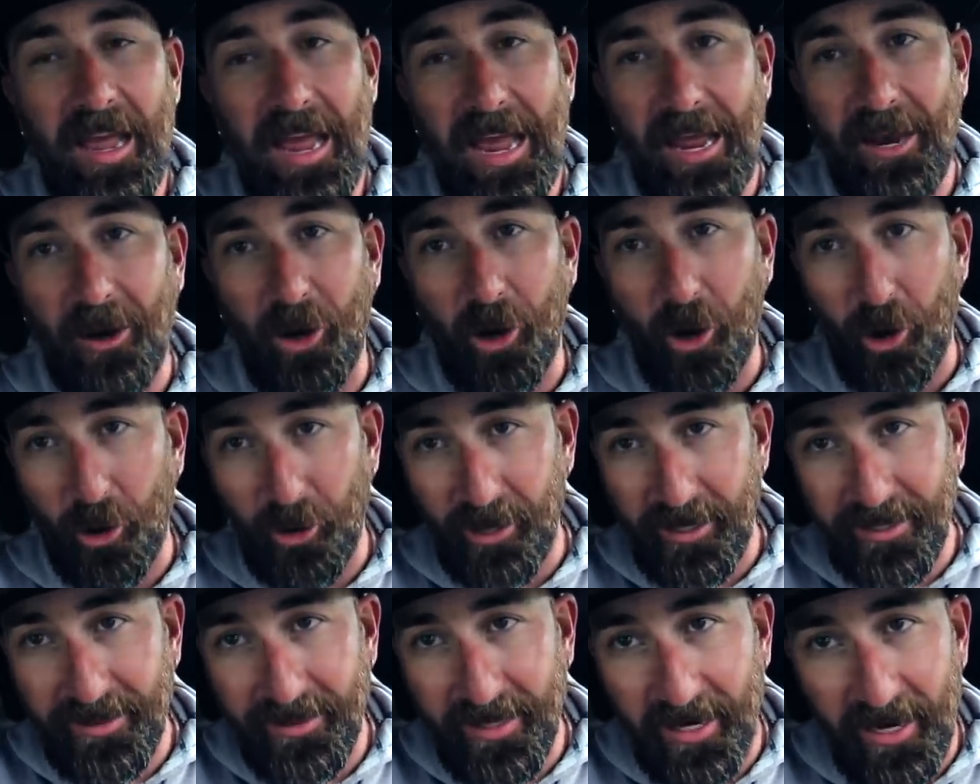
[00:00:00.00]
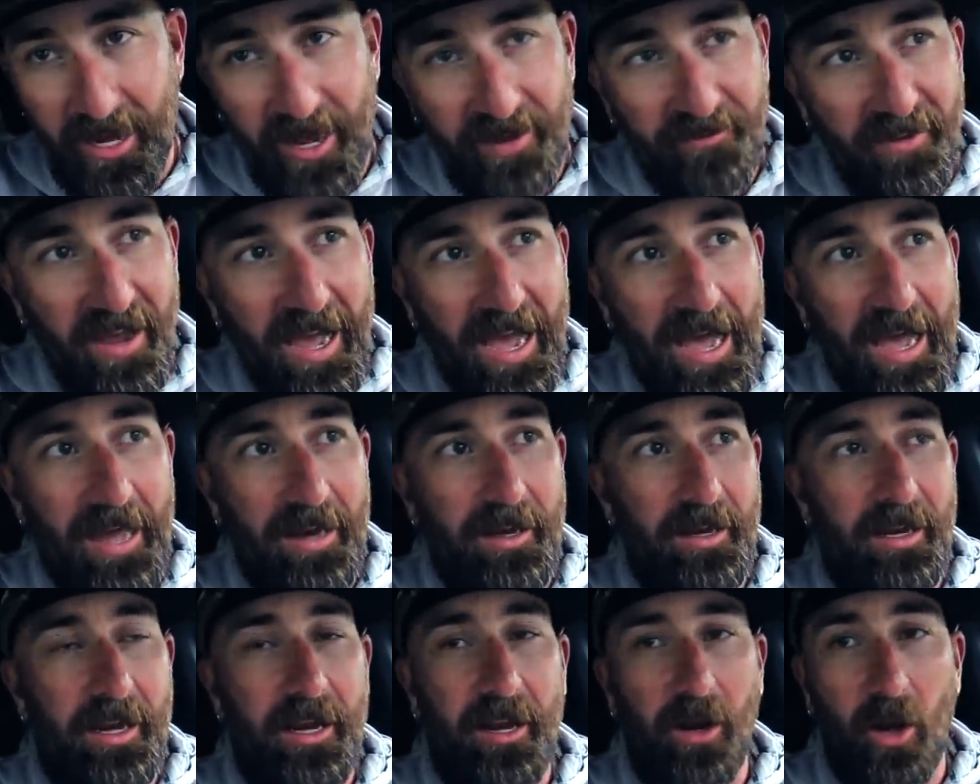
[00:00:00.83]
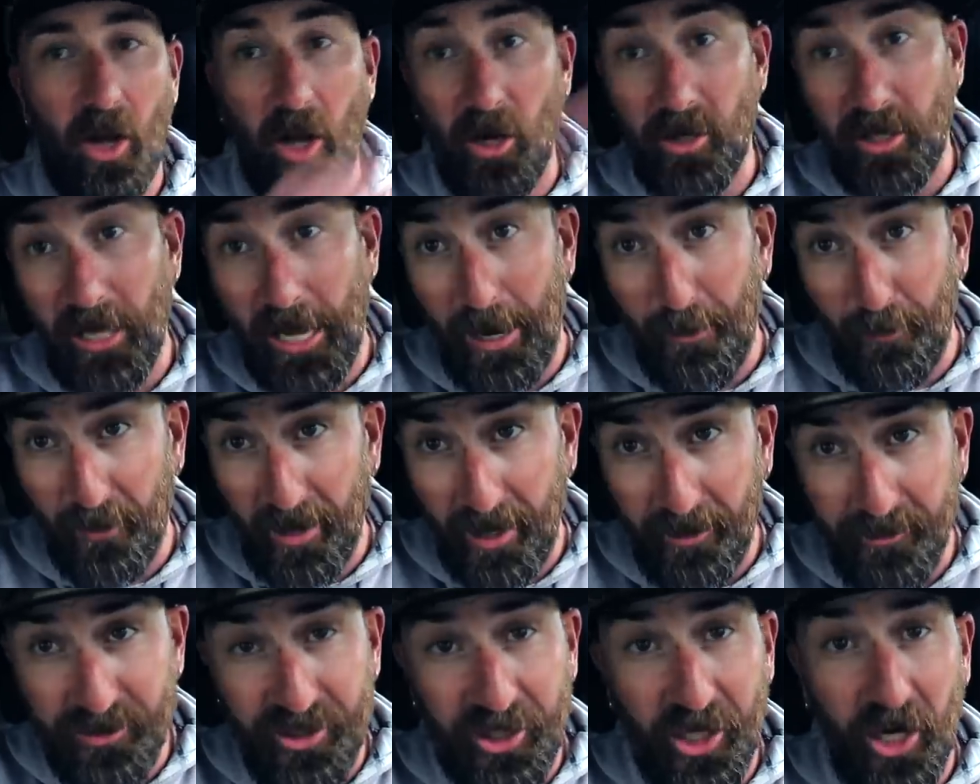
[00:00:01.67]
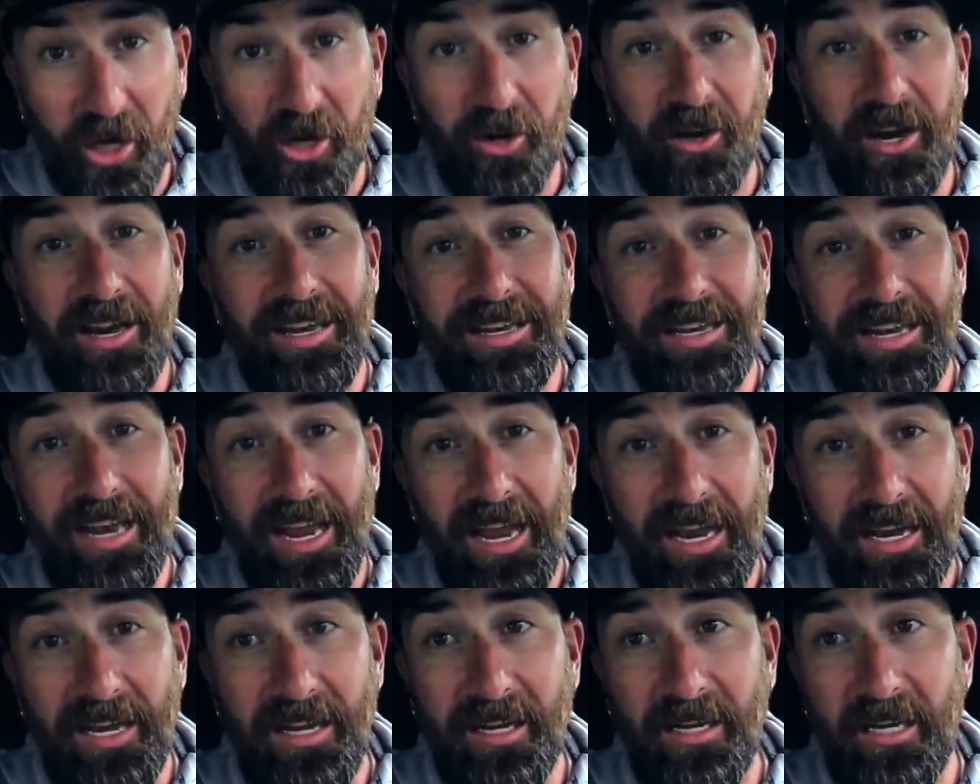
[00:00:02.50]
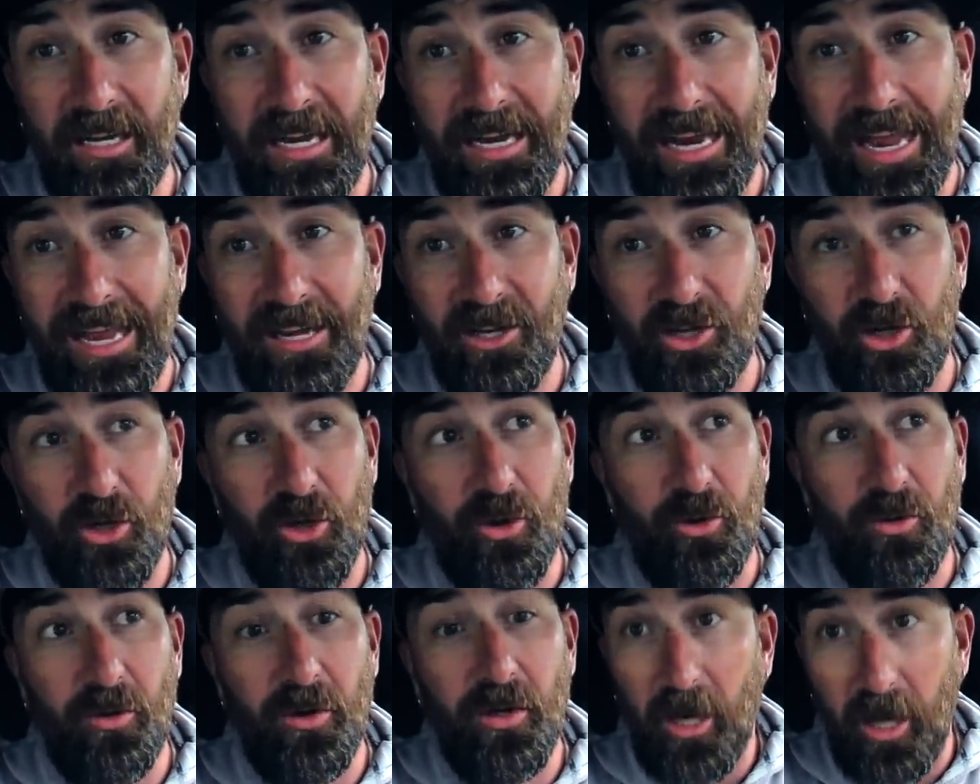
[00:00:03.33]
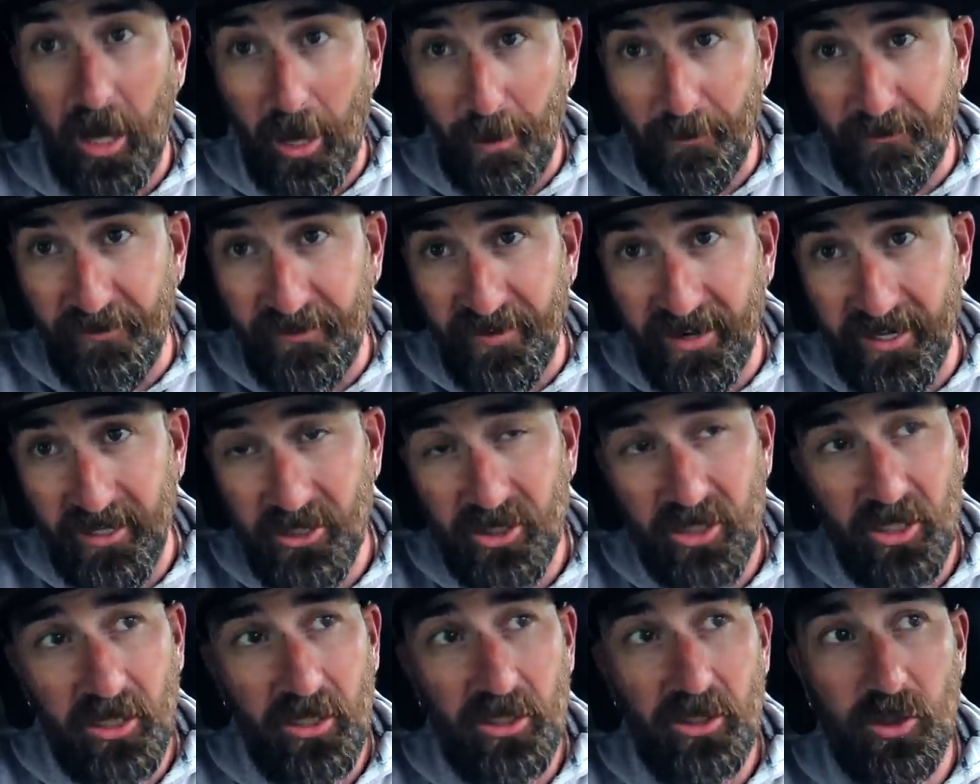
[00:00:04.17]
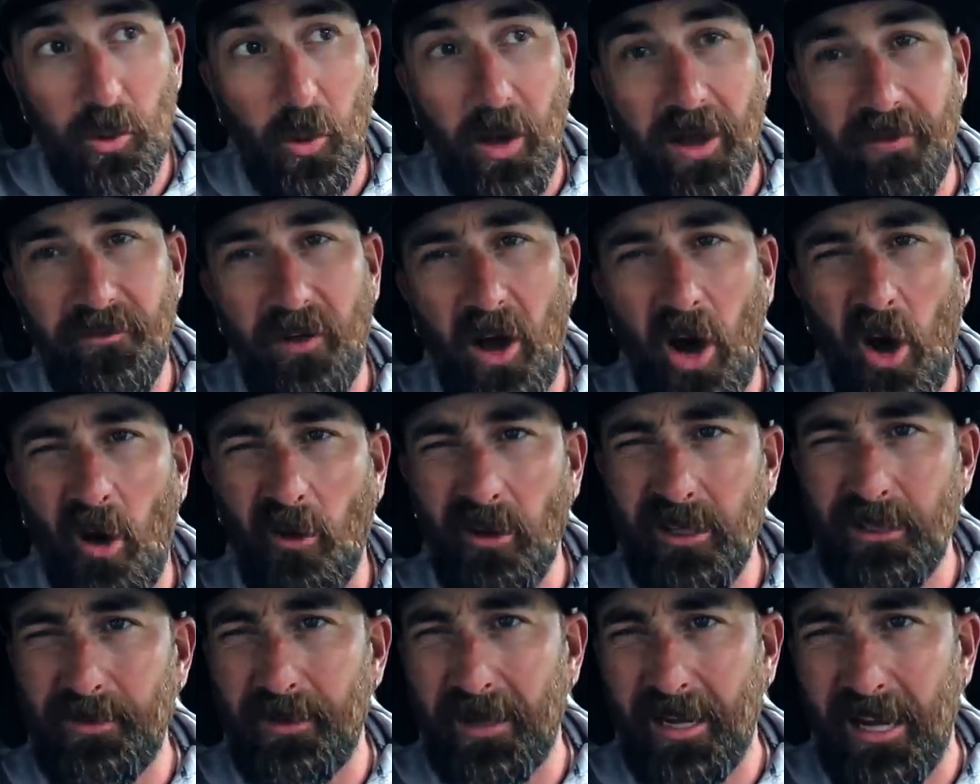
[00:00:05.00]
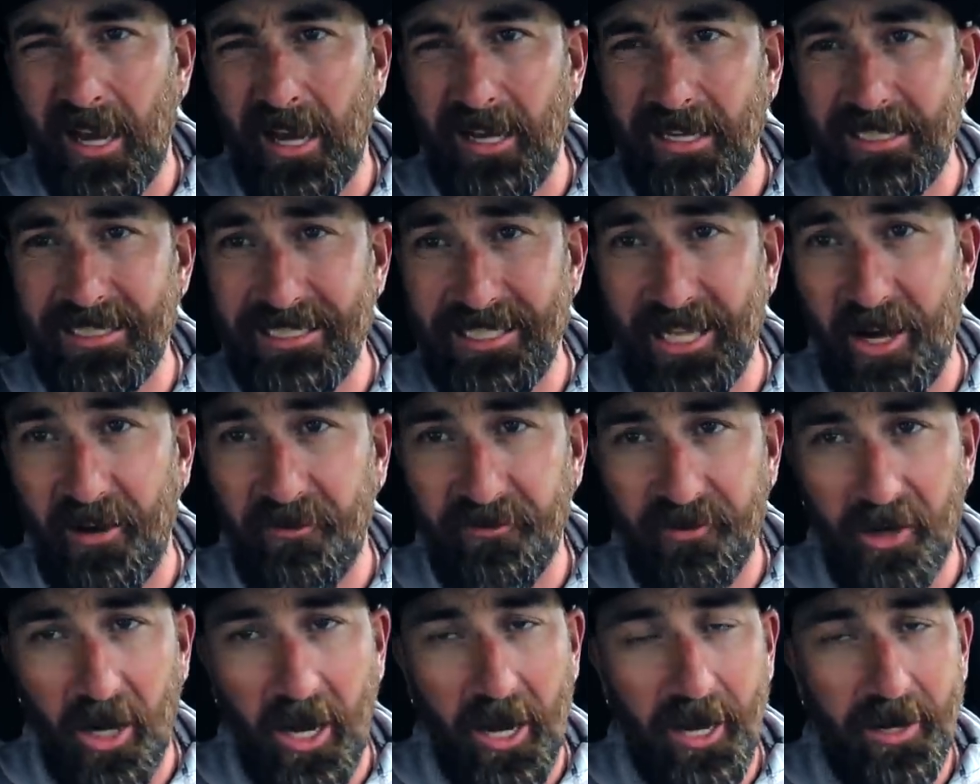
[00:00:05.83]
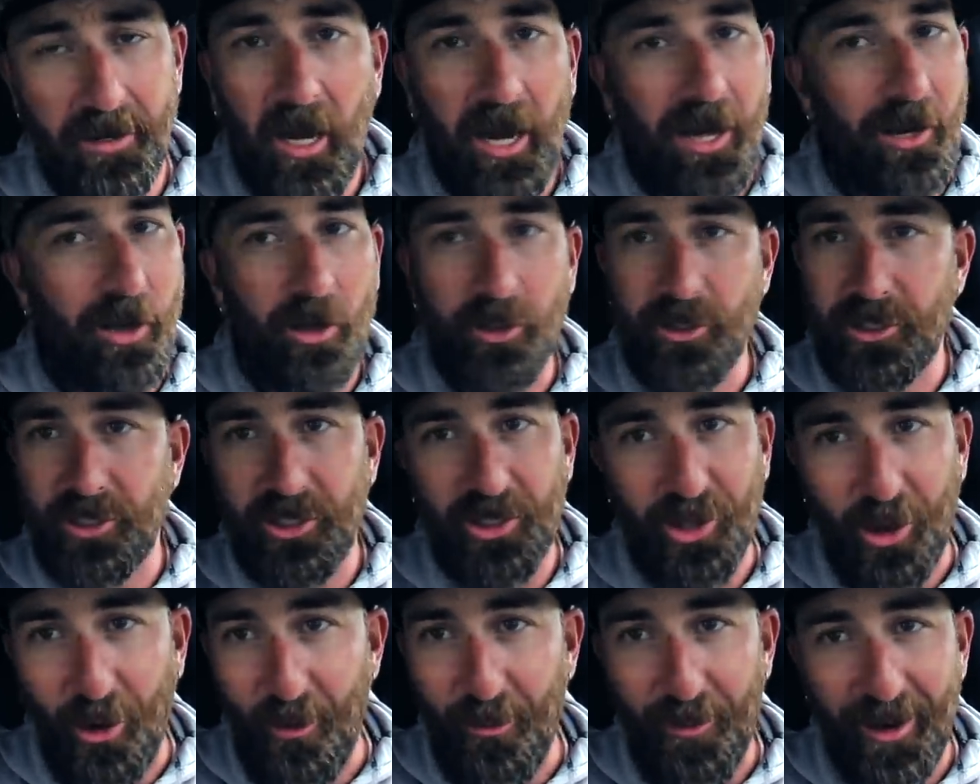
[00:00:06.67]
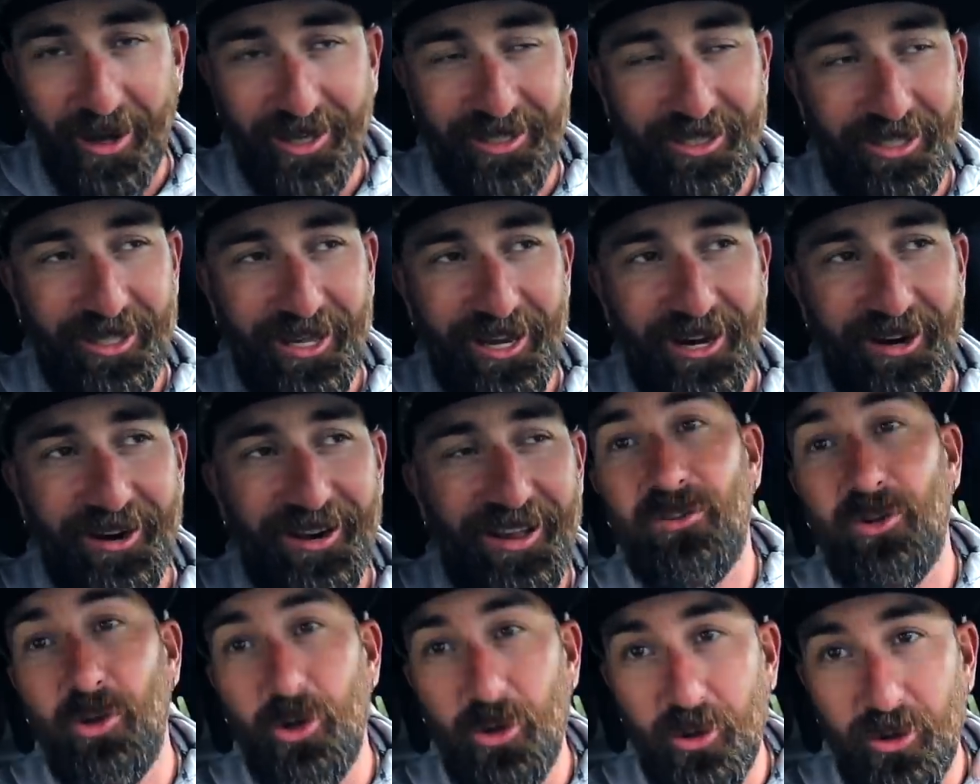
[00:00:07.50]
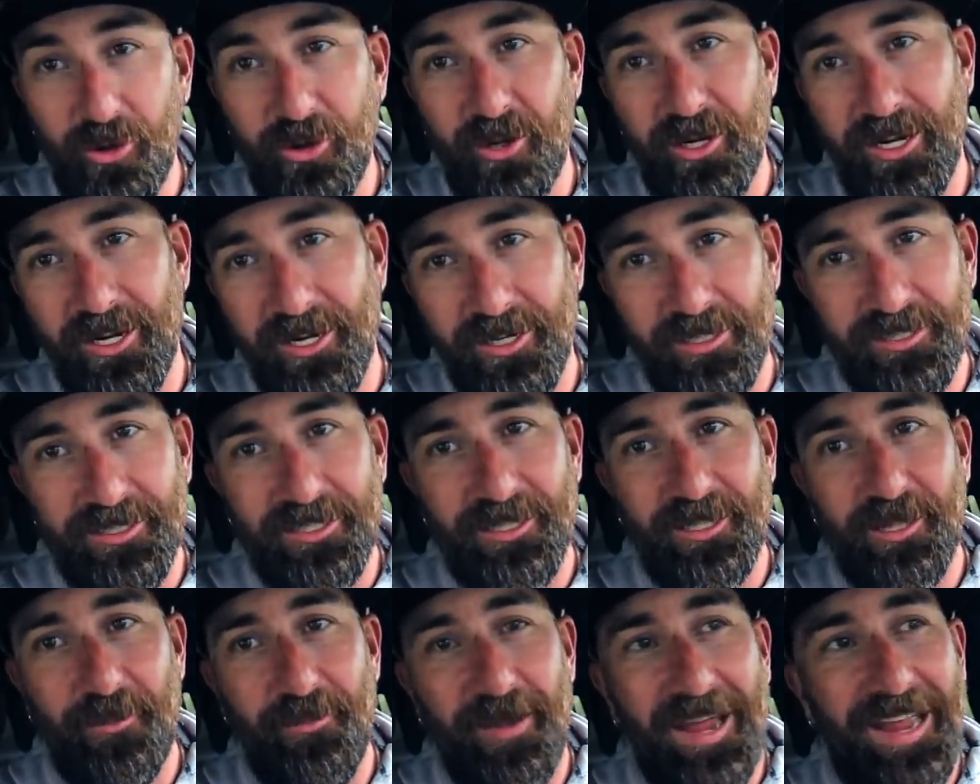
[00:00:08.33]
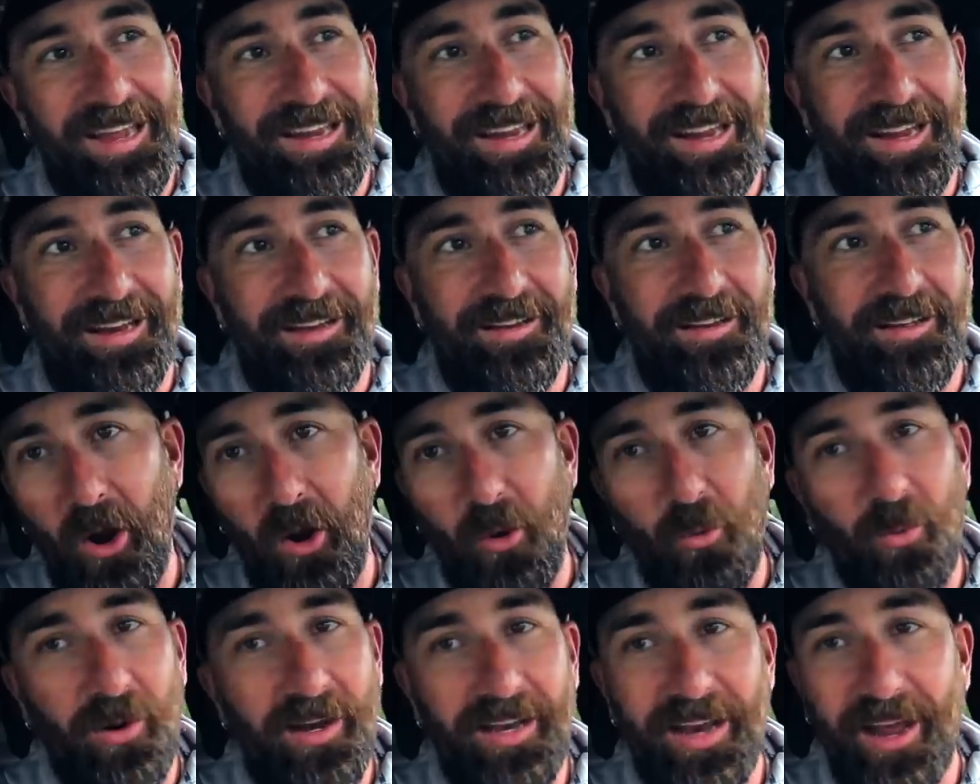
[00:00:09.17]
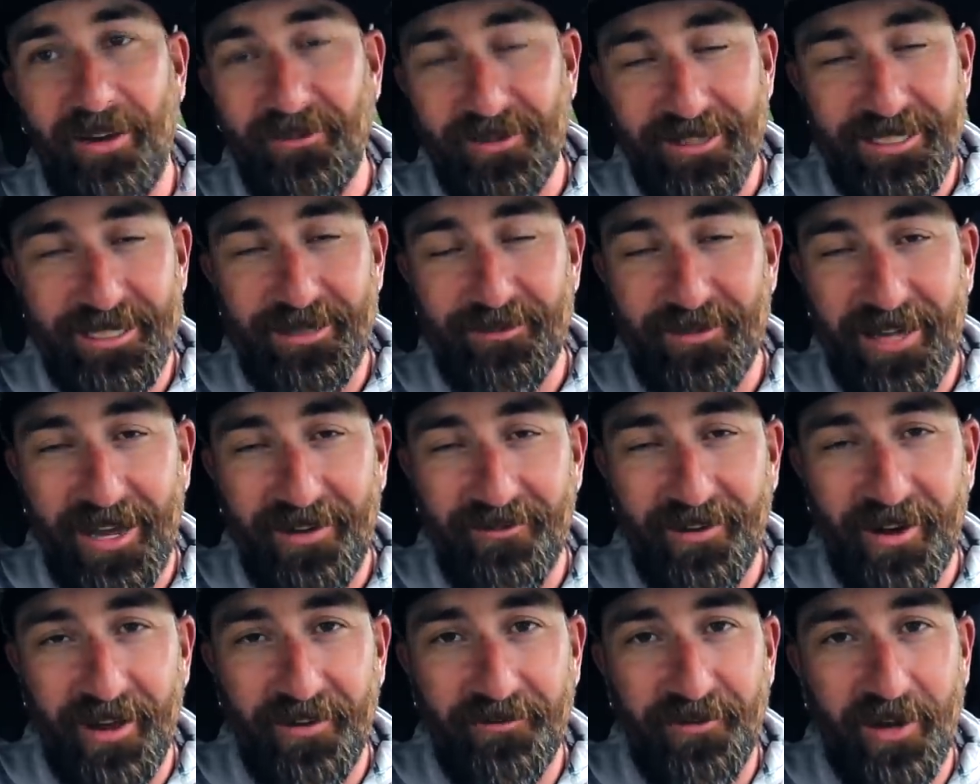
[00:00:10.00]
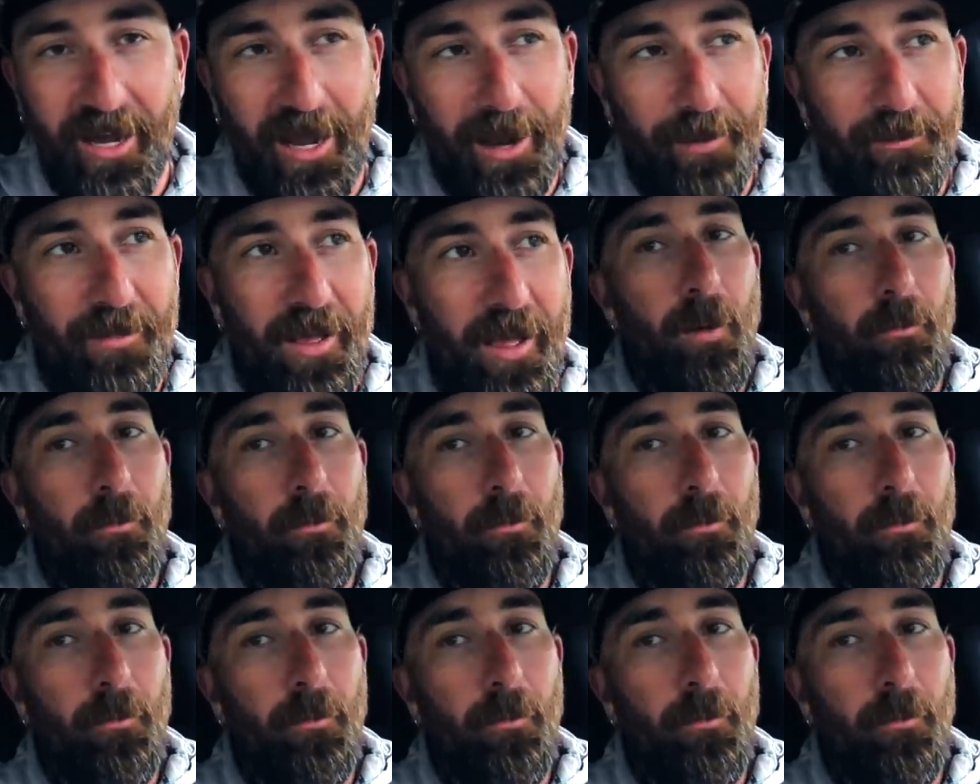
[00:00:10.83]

and learning that I've had in a long time. When I was younger, I didn't get to club fish, so I've always been kind of self-taught. I learned so much there. 2 years in the making, we never seem to have enough time,